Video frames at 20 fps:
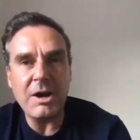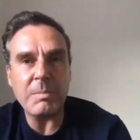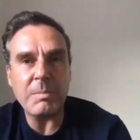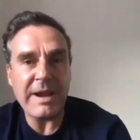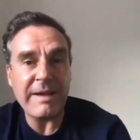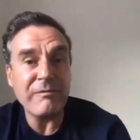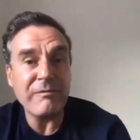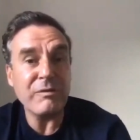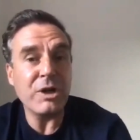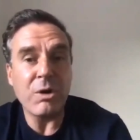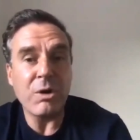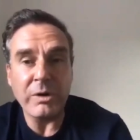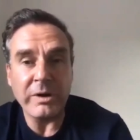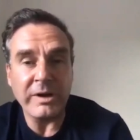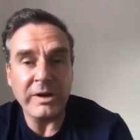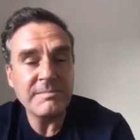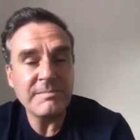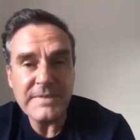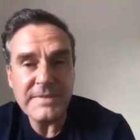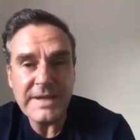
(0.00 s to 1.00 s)
every
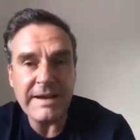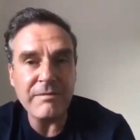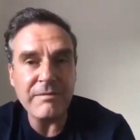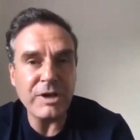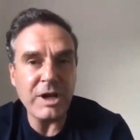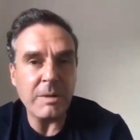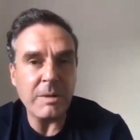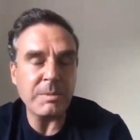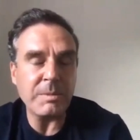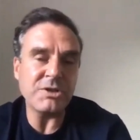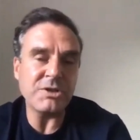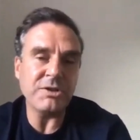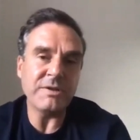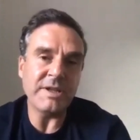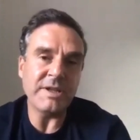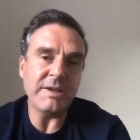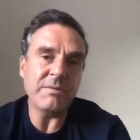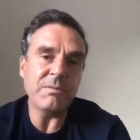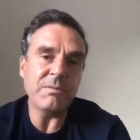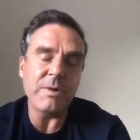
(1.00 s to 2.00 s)
corner, every
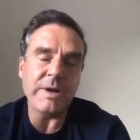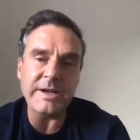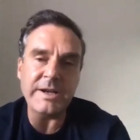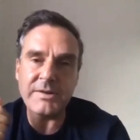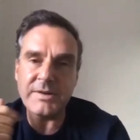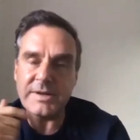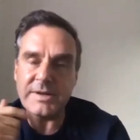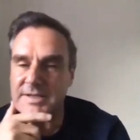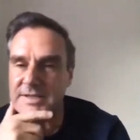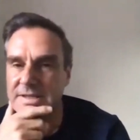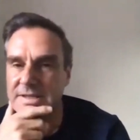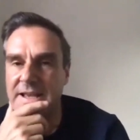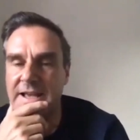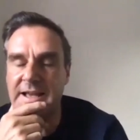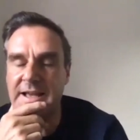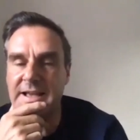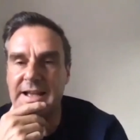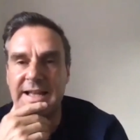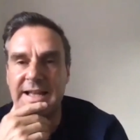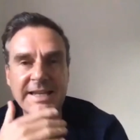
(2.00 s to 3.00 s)
opportunity, whether it's
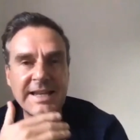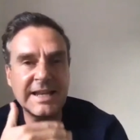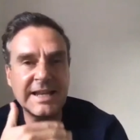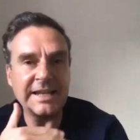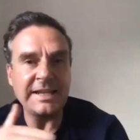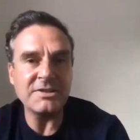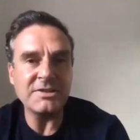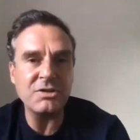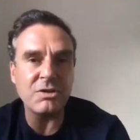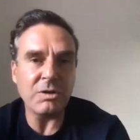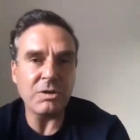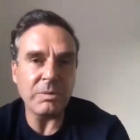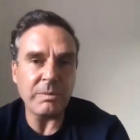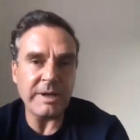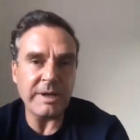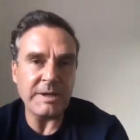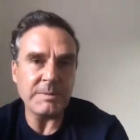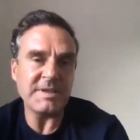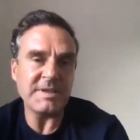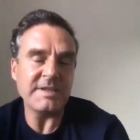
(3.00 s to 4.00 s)
uh, and that leads all the
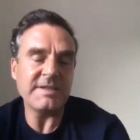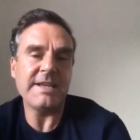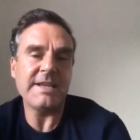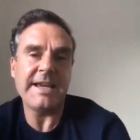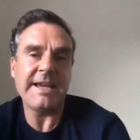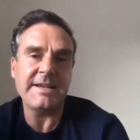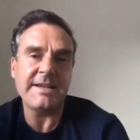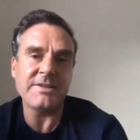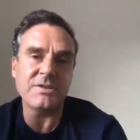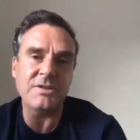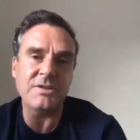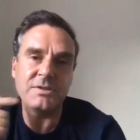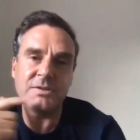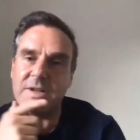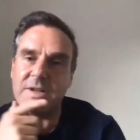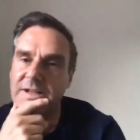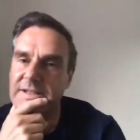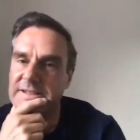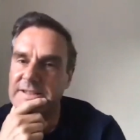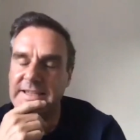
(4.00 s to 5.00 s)
way up to tech. So
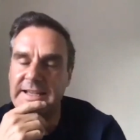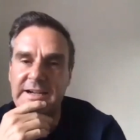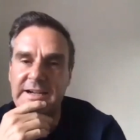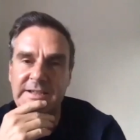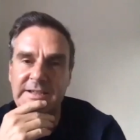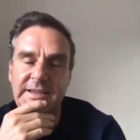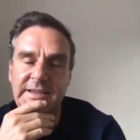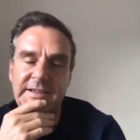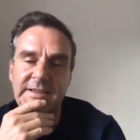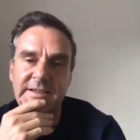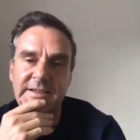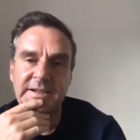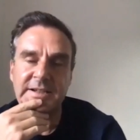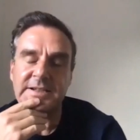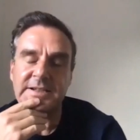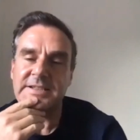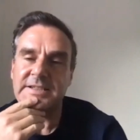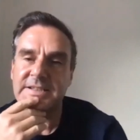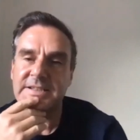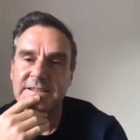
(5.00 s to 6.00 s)
uh, yeah, I think they're
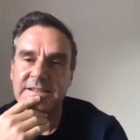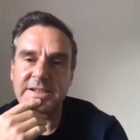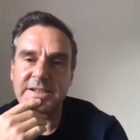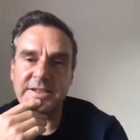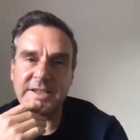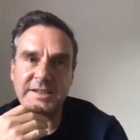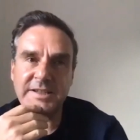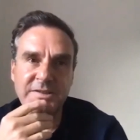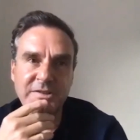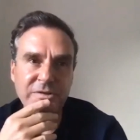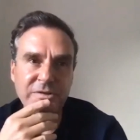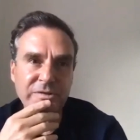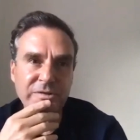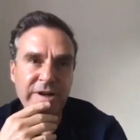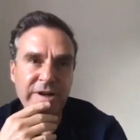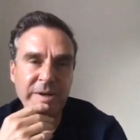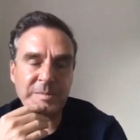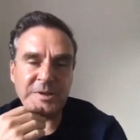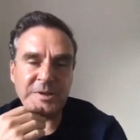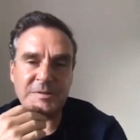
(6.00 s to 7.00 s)
I think they're
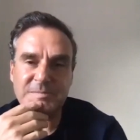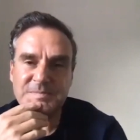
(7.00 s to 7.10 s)
incredible.